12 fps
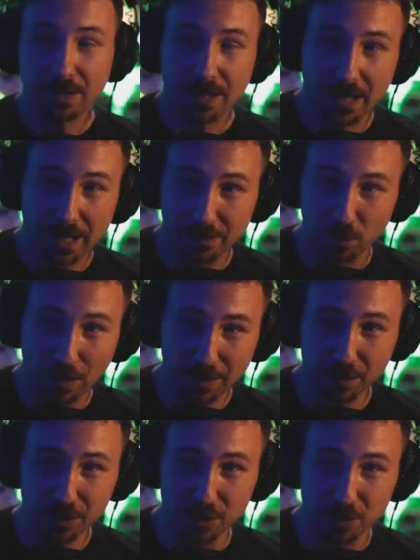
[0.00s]
Uh, why
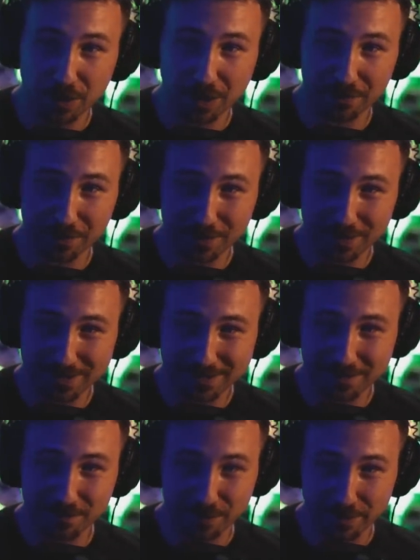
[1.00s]
don't you cover
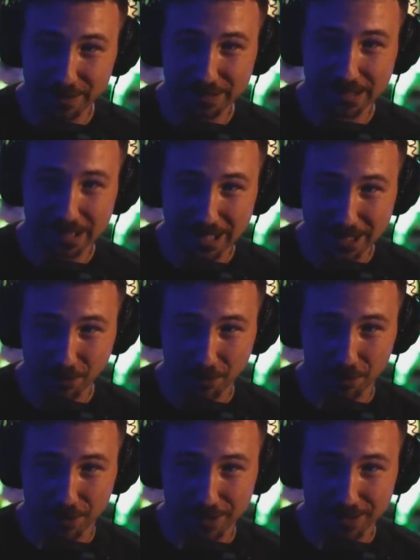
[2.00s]
this very
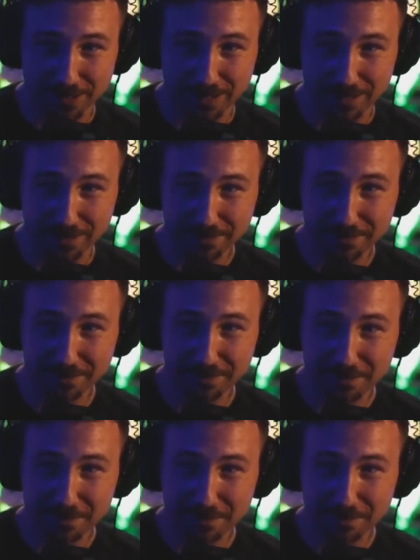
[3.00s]
lighthearted, uh, gladly, uh,
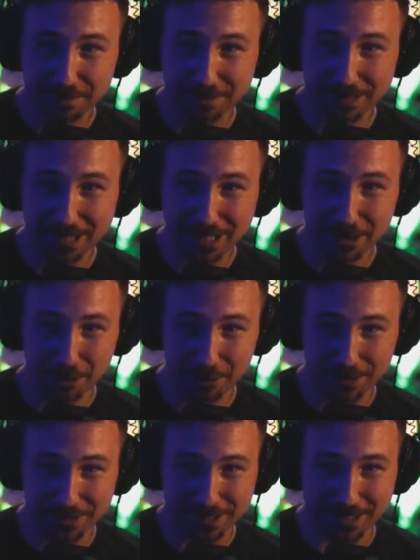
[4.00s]

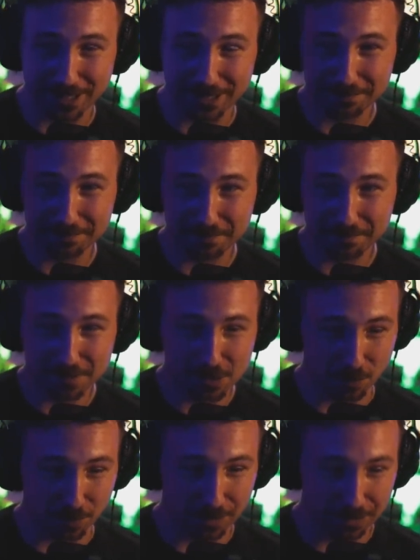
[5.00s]
lighthearted uh,
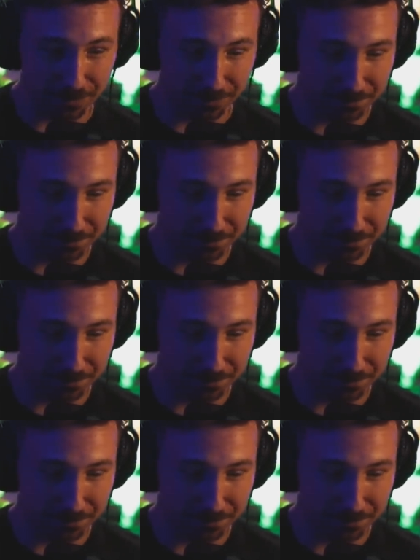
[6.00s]
story here?